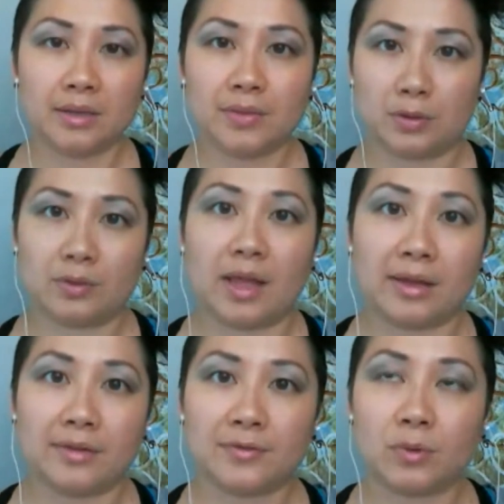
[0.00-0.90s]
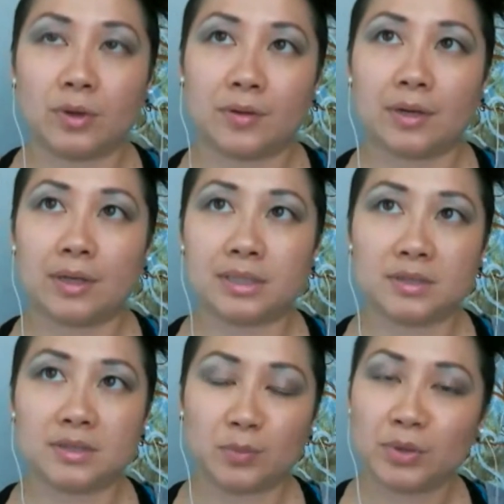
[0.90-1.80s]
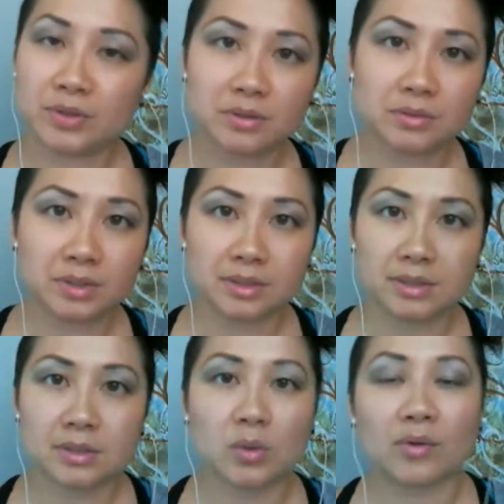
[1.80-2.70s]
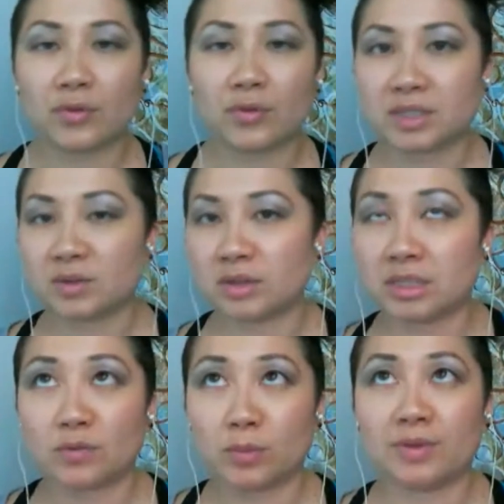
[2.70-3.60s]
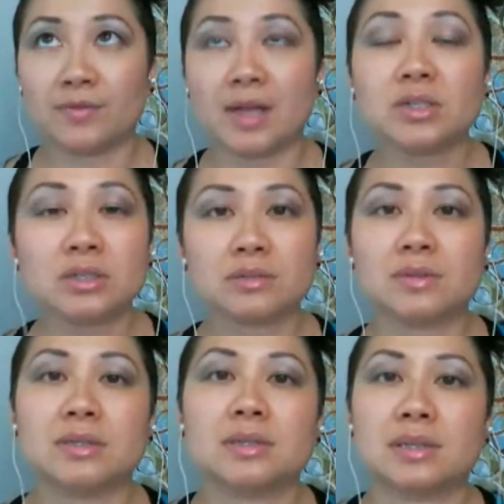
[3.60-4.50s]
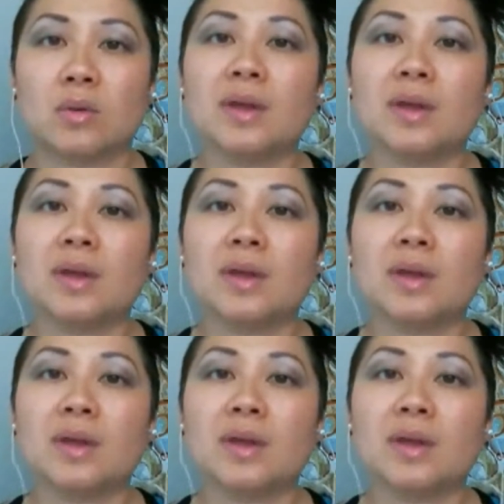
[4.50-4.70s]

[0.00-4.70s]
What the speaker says: in their life, whether it's for personal reasons or it's for professional reasons.